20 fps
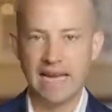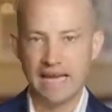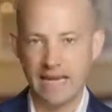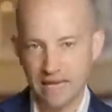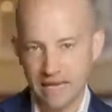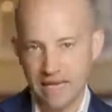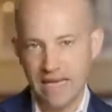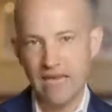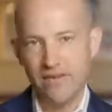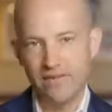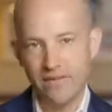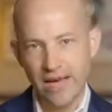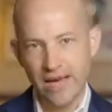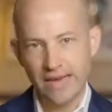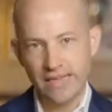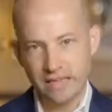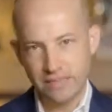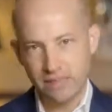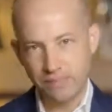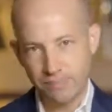It
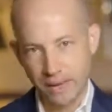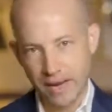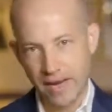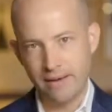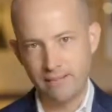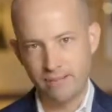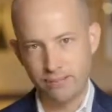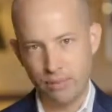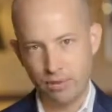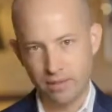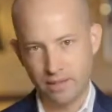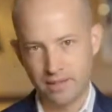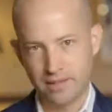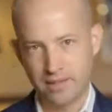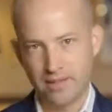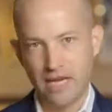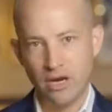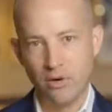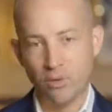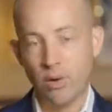alleviates the pain
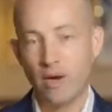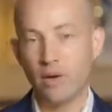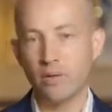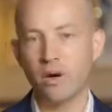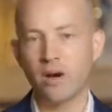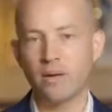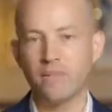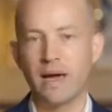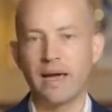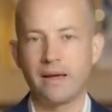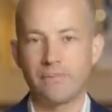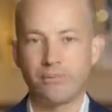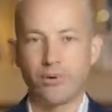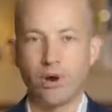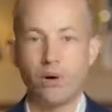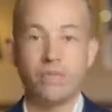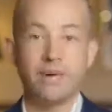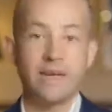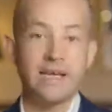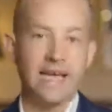points. We want to make
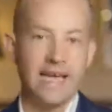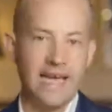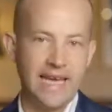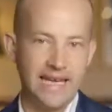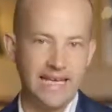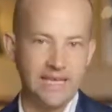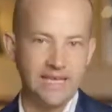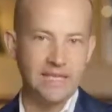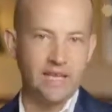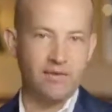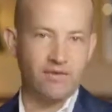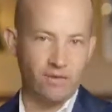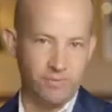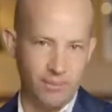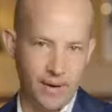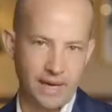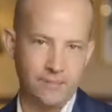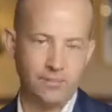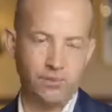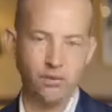property easy for
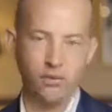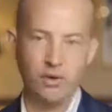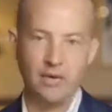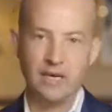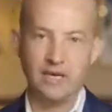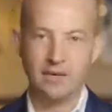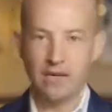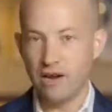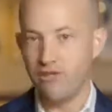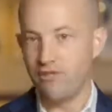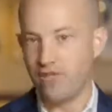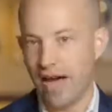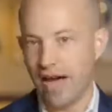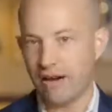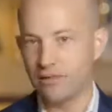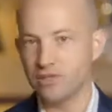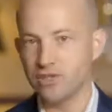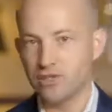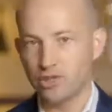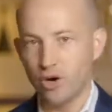people. If
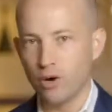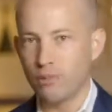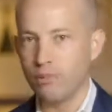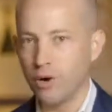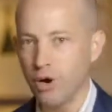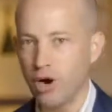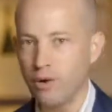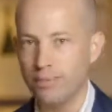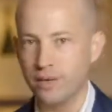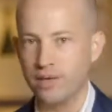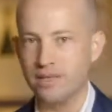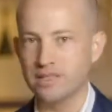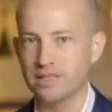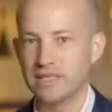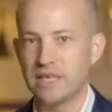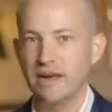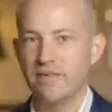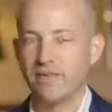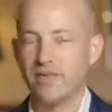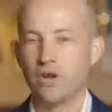that was your
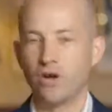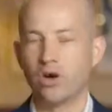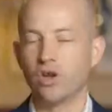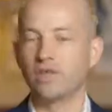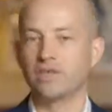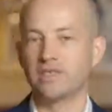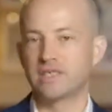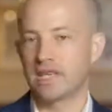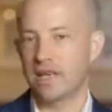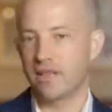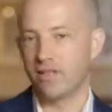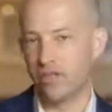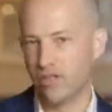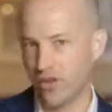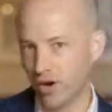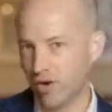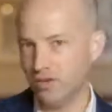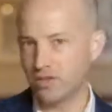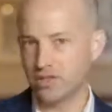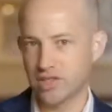purpose, then all of a sudden
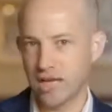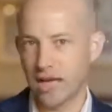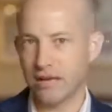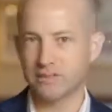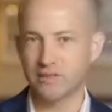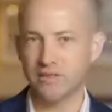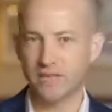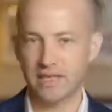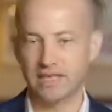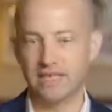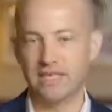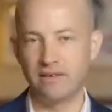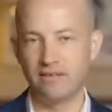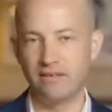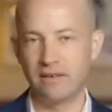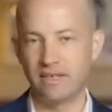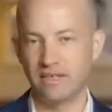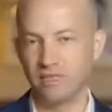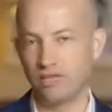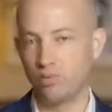those types of
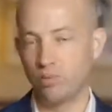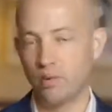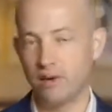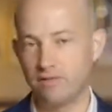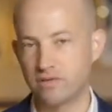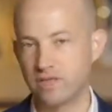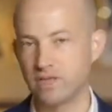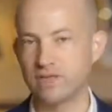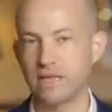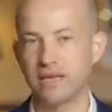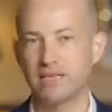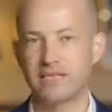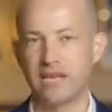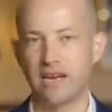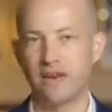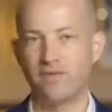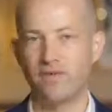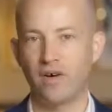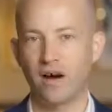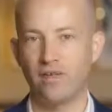activities that we've just
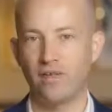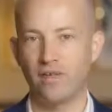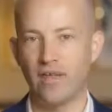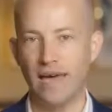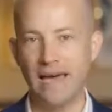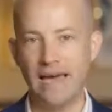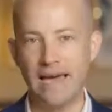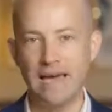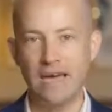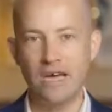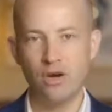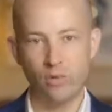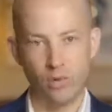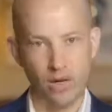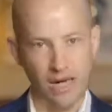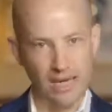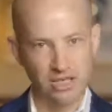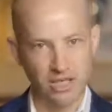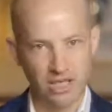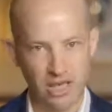identified there
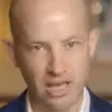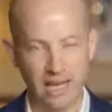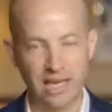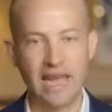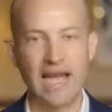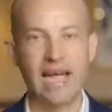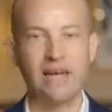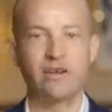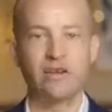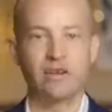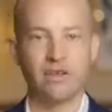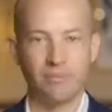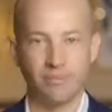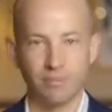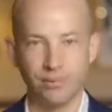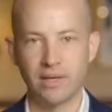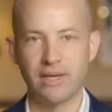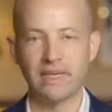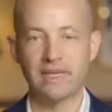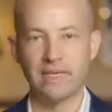would actually allow you to
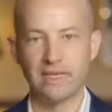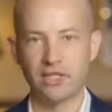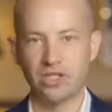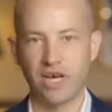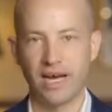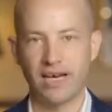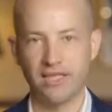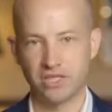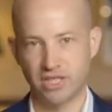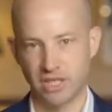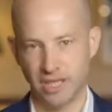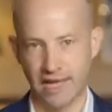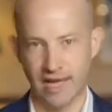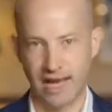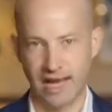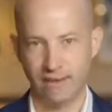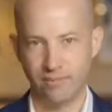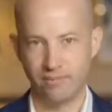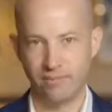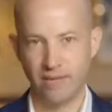completely change the
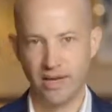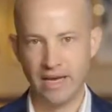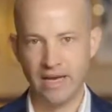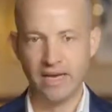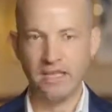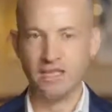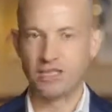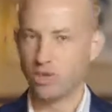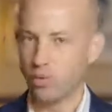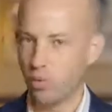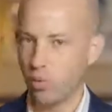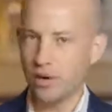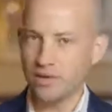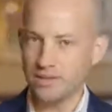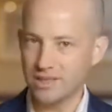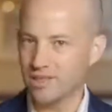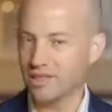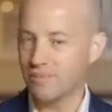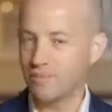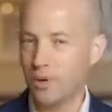game. So
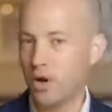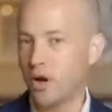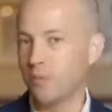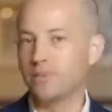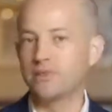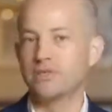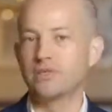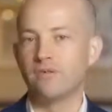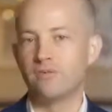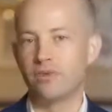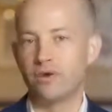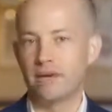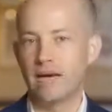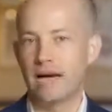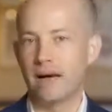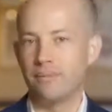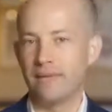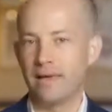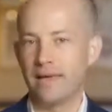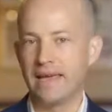what's the purpose of your
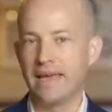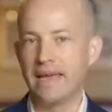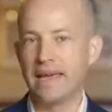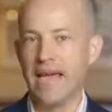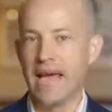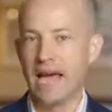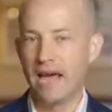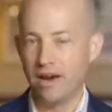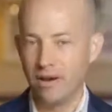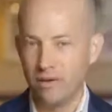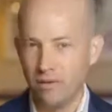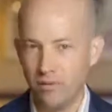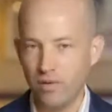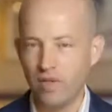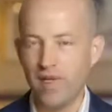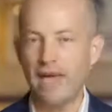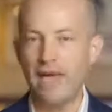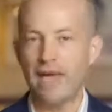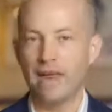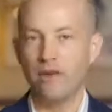company? And
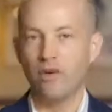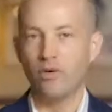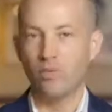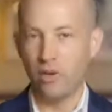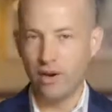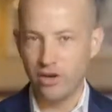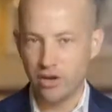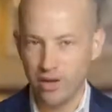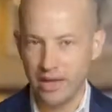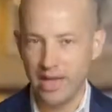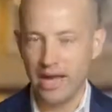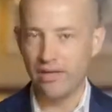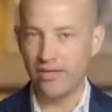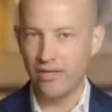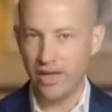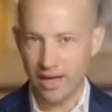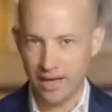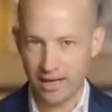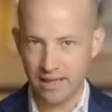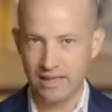then when you
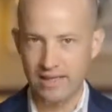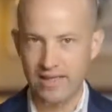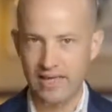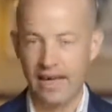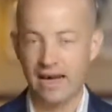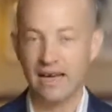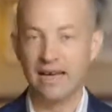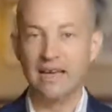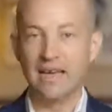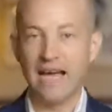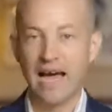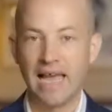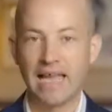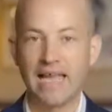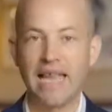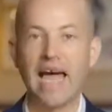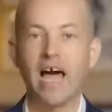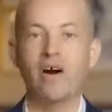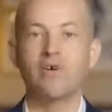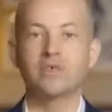get that clear,
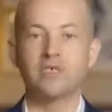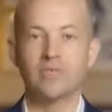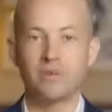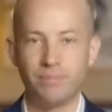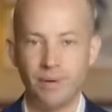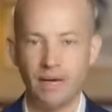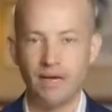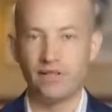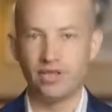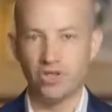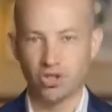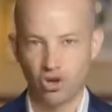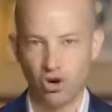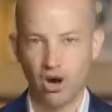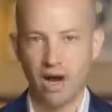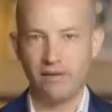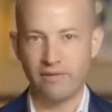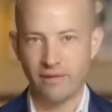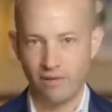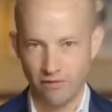allow it to be the
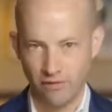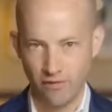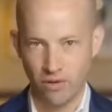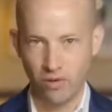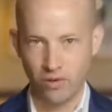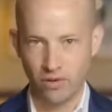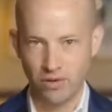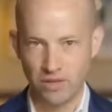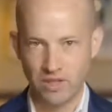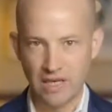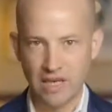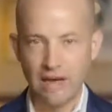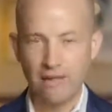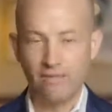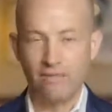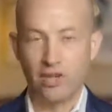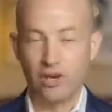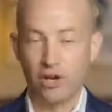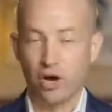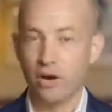driving force
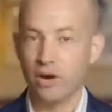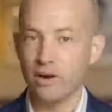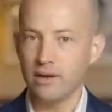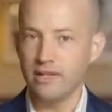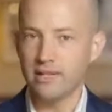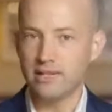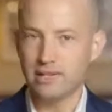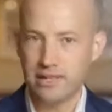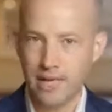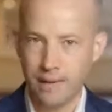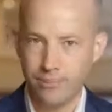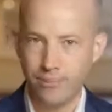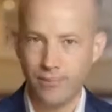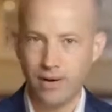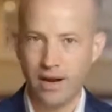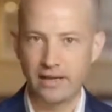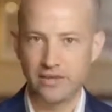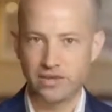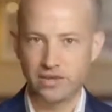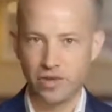that not only
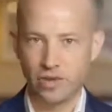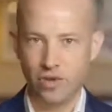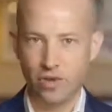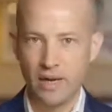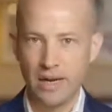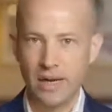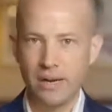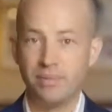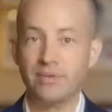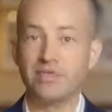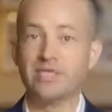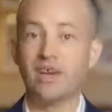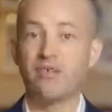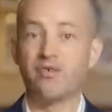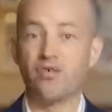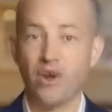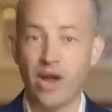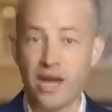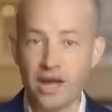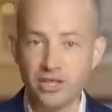separates you, but
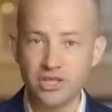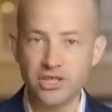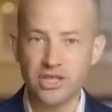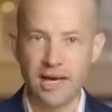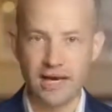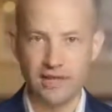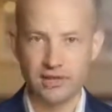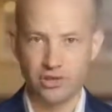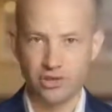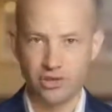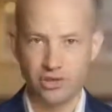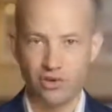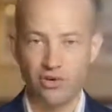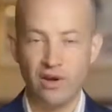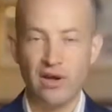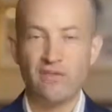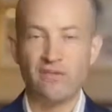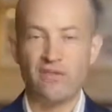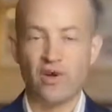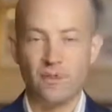differentiates you
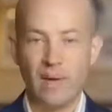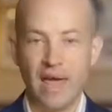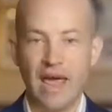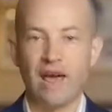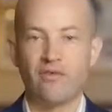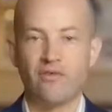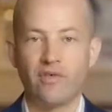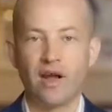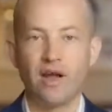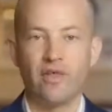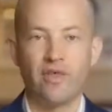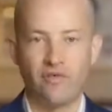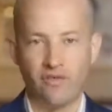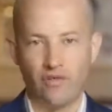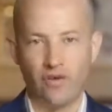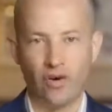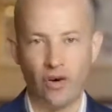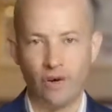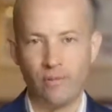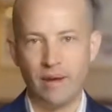from every other
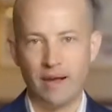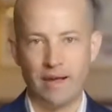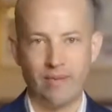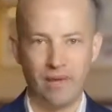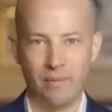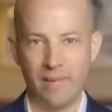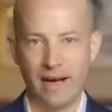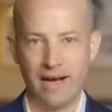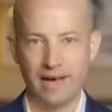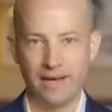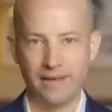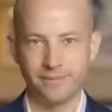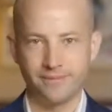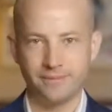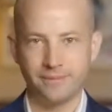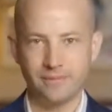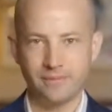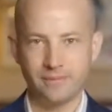firm in the market.